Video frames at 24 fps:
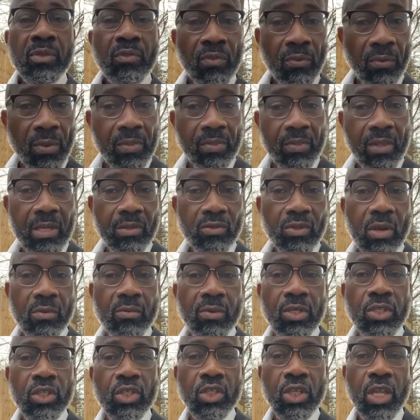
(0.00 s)
Three things I
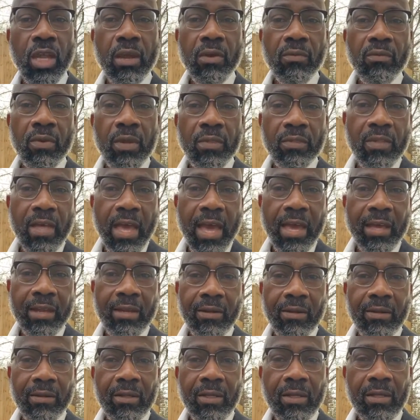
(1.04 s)
want to share with that
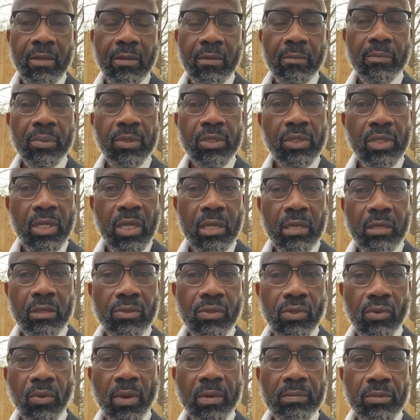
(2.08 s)
particular
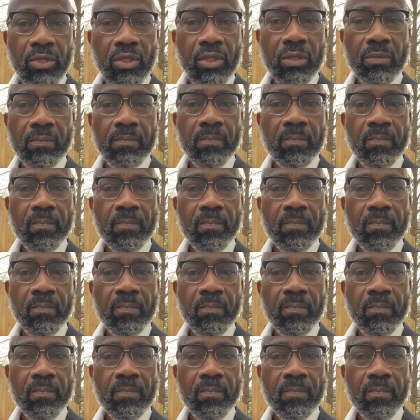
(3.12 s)
scripture.